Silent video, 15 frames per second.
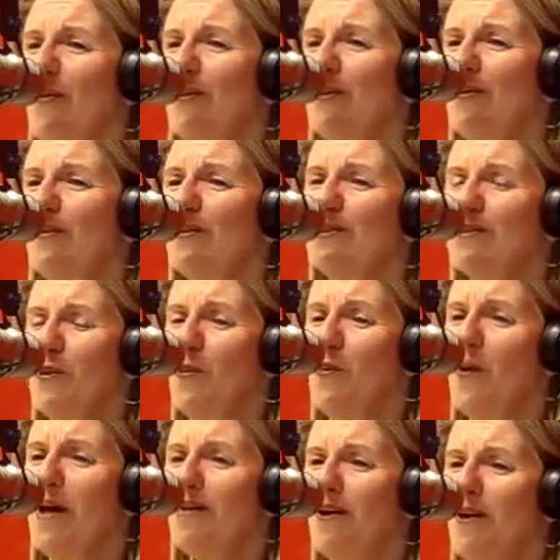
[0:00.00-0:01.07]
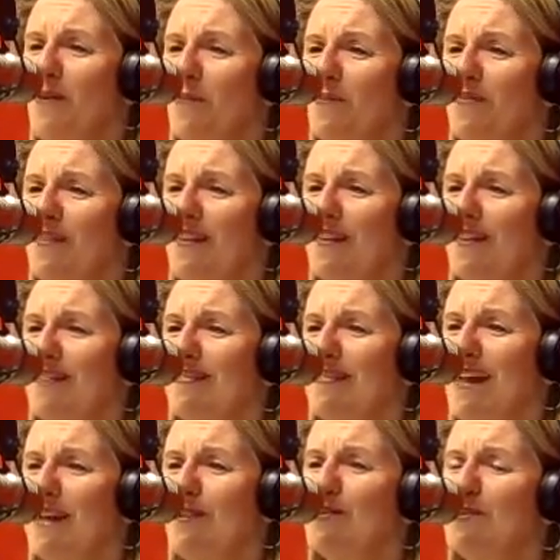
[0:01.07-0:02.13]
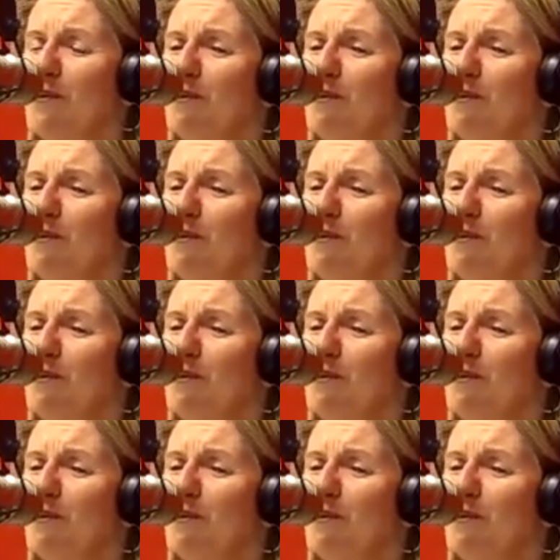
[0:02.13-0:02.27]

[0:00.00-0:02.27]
you're so welcome. Thank you so